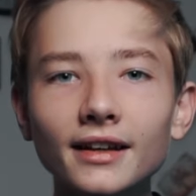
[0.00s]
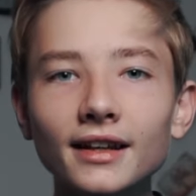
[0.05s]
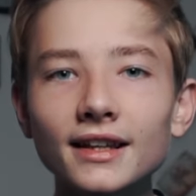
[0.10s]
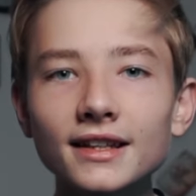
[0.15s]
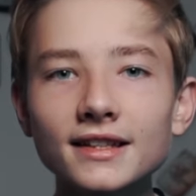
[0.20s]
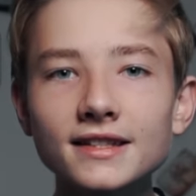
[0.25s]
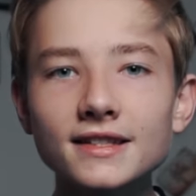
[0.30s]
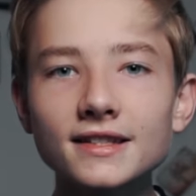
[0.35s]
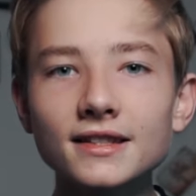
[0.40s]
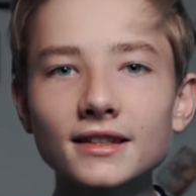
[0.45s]

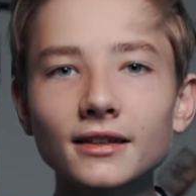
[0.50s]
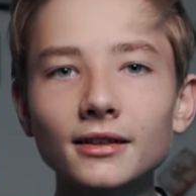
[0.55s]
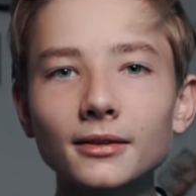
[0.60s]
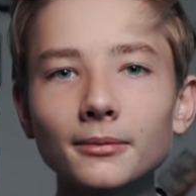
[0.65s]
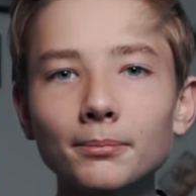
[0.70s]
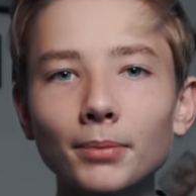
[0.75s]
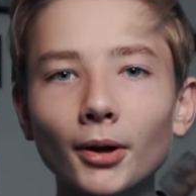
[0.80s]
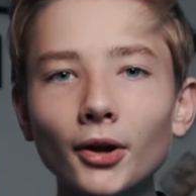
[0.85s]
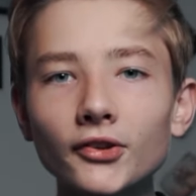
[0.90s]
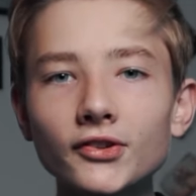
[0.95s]
it's a
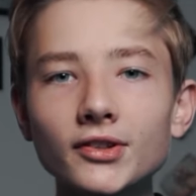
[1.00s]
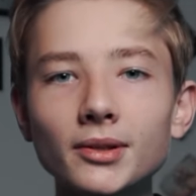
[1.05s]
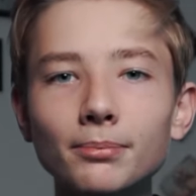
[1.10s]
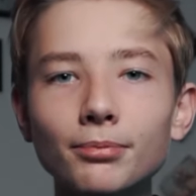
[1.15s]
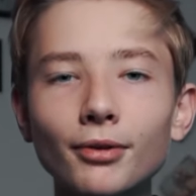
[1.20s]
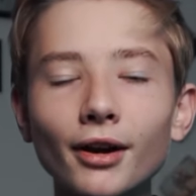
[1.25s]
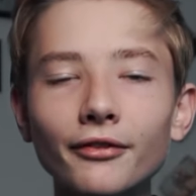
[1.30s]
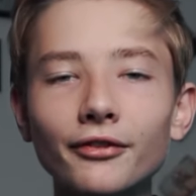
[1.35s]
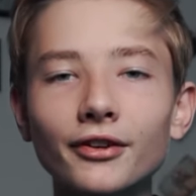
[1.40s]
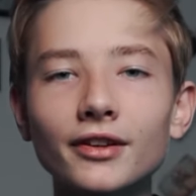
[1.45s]
personal
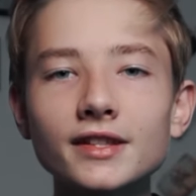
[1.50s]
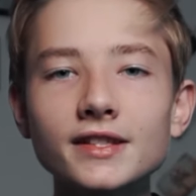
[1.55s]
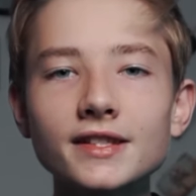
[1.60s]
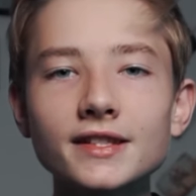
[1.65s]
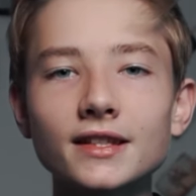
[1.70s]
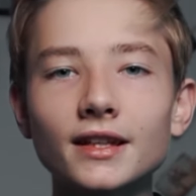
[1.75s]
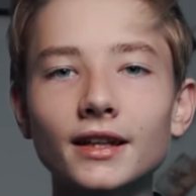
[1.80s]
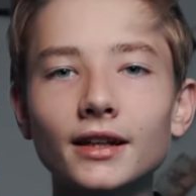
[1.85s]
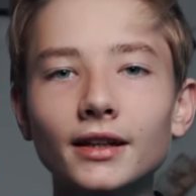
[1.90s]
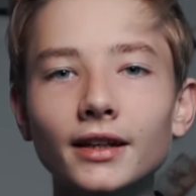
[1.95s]

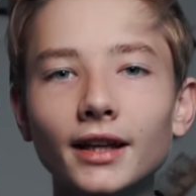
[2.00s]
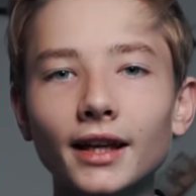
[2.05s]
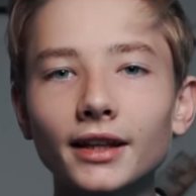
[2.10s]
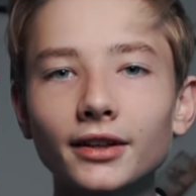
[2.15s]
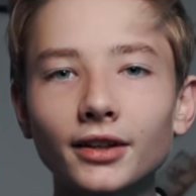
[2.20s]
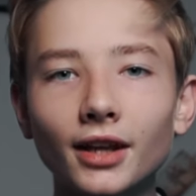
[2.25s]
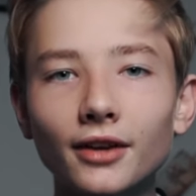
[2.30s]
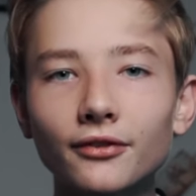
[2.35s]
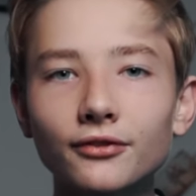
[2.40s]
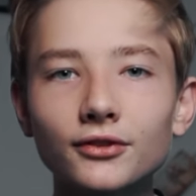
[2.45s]
preference and
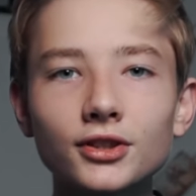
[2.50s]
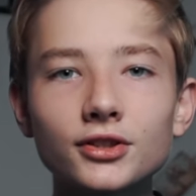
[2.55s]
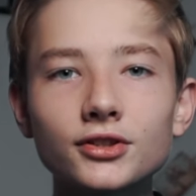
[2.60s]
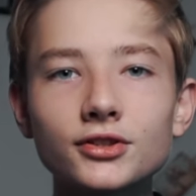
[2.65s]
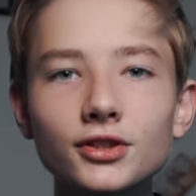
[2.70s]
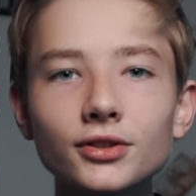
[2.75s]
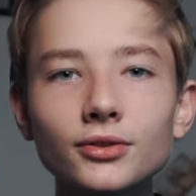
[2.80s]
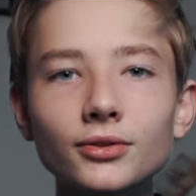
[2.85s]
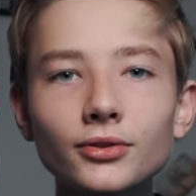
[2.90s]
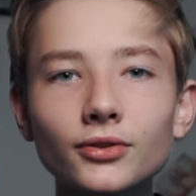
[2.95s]
you have to
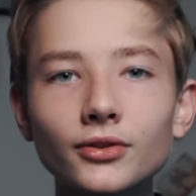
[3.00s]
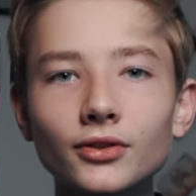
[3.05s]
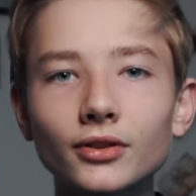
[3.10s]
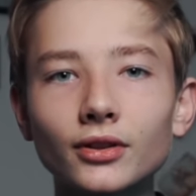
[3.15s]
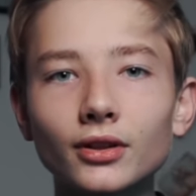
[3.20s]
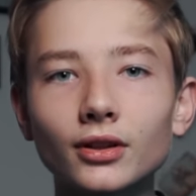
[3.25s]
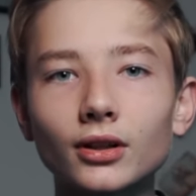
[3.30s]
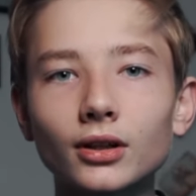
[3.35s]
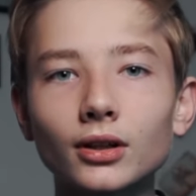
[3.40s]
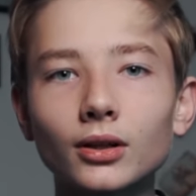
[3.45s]
choose
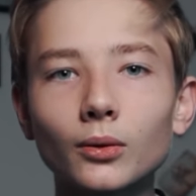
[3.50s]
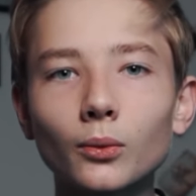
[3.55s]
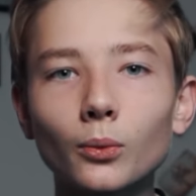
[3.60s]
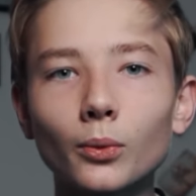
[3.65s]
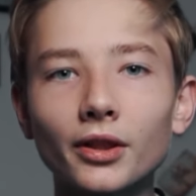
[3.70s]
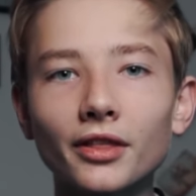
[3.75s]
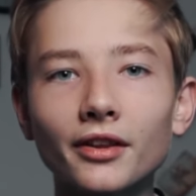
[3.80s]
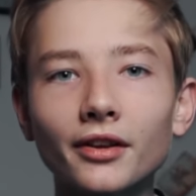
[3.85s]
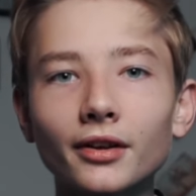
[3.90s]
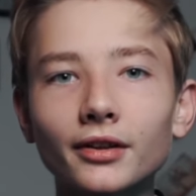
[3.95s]

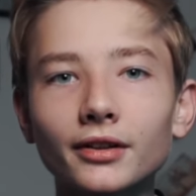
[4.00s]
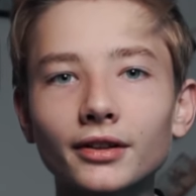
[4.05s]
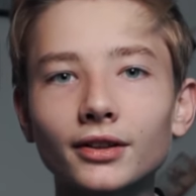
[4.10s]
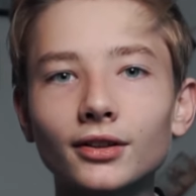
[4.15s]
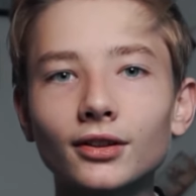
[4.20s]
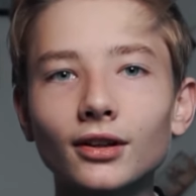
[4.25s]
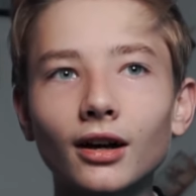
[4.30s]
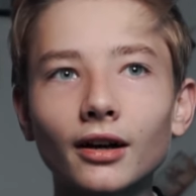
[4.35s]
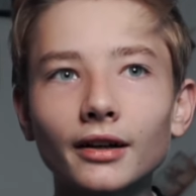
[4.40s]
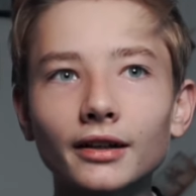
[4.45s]
whether
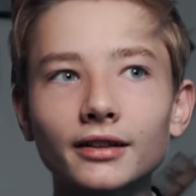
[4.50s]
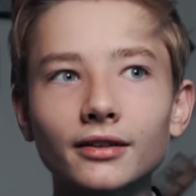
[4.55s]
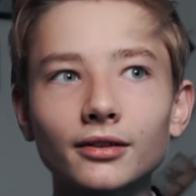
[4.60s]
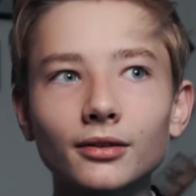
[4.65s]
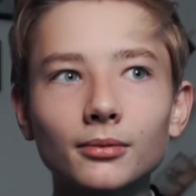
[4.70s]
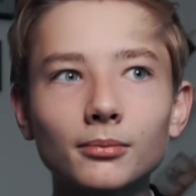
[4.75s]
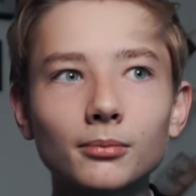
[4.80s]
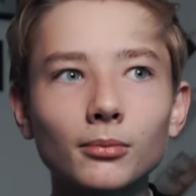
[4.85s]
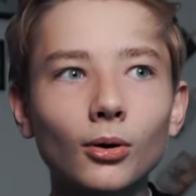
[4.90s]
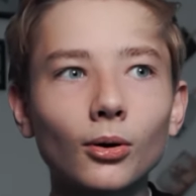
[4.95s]
you
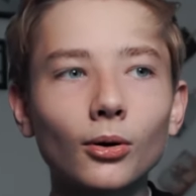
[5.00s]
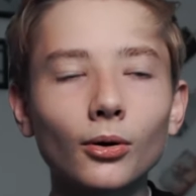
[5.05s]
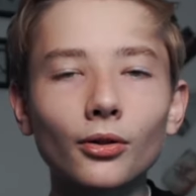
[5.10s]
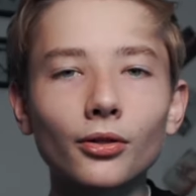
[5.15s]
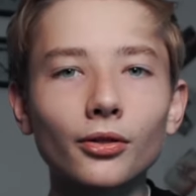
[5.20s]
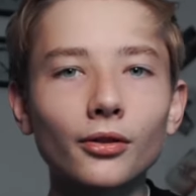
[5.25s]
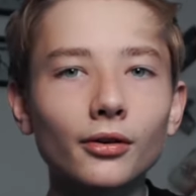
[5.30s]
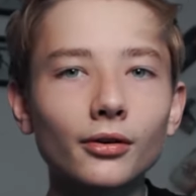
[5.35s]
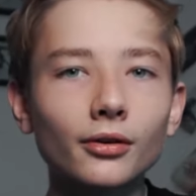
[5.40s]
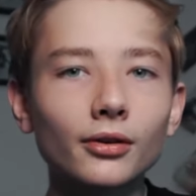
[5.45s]
like more
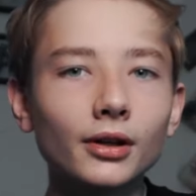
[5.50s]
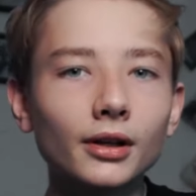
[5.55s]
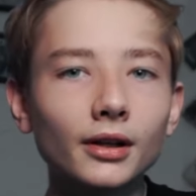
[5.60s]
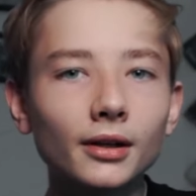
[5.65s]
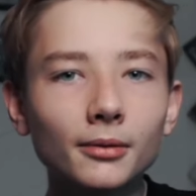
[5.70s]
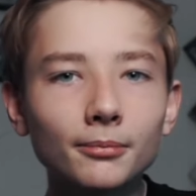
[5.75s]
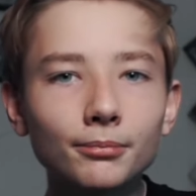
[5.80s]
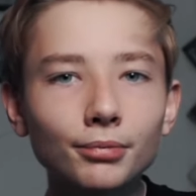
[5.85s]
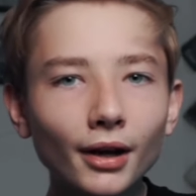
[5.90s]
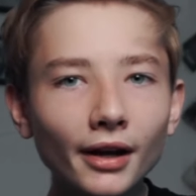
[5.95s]
the
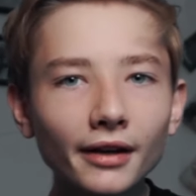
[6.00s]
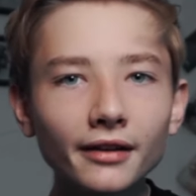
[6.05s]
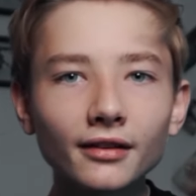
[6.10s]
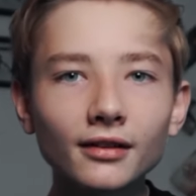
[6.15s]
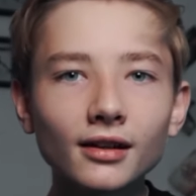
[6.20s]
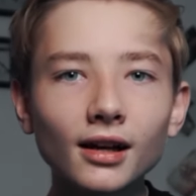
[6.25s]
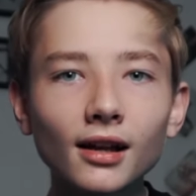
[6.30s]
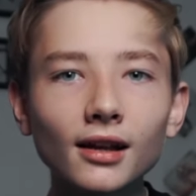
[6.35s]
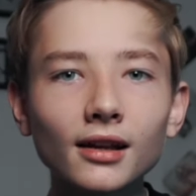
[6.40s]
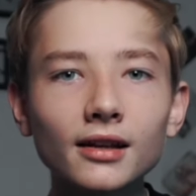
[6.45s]
brighter
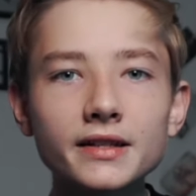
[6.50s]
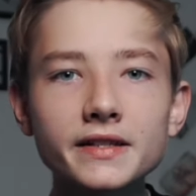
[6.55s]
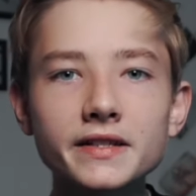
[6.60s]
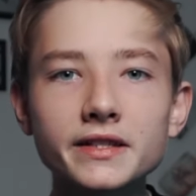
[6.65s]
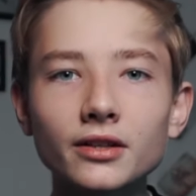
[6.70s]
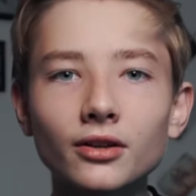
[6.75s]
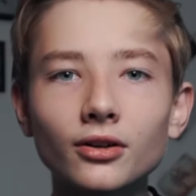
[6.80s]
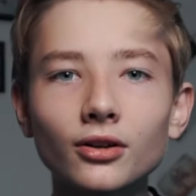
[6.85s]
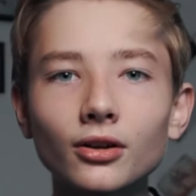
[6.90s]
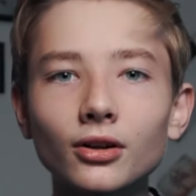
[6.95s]
colors
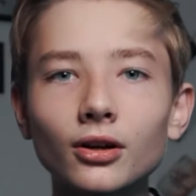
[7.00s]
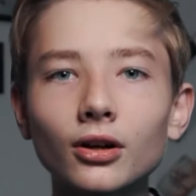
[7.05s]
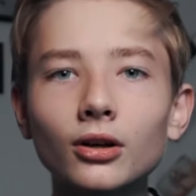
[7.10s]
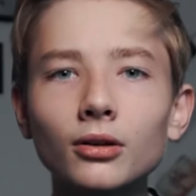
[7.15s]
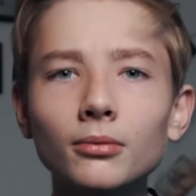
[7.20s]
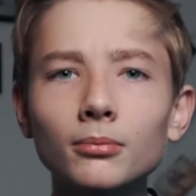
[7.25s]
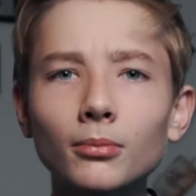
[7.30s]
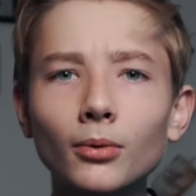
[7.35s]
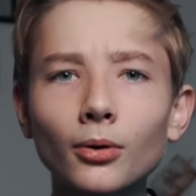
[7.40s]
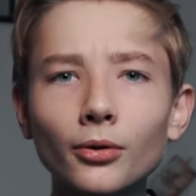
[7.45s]

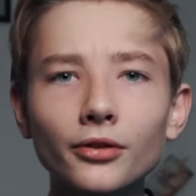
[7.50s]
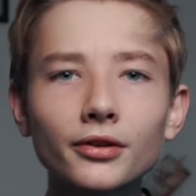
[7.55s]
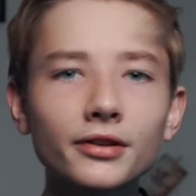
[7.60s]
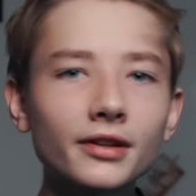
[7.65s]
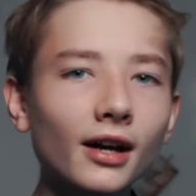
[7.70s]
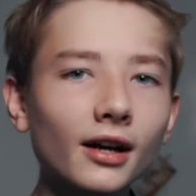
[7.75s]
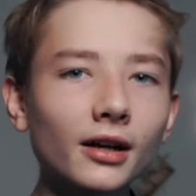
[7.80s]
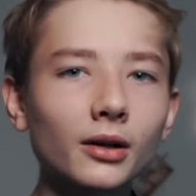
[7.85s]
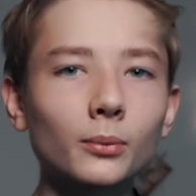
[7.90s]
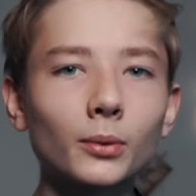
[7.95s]
or more the
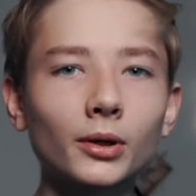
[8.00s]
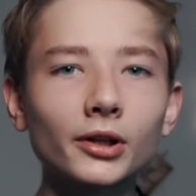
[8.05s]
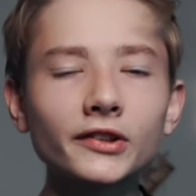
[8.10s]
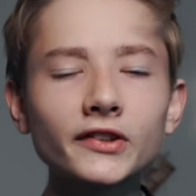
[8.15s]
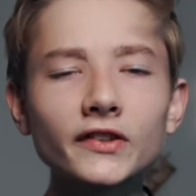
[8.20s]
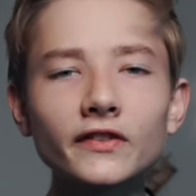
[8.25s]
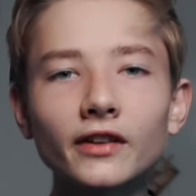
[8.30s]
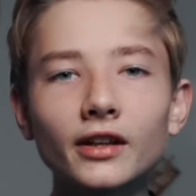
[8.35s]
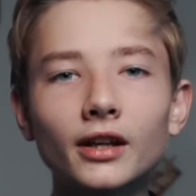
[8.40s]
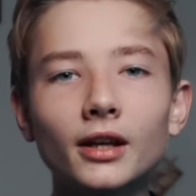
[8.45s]
darker
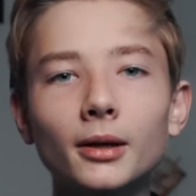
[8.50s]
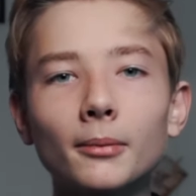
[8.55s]
ones,